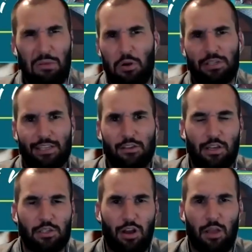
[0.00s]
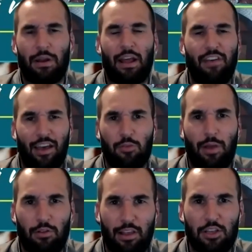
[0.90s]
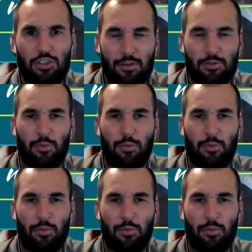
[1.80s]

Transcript: personalized learning is great, but I value my relationships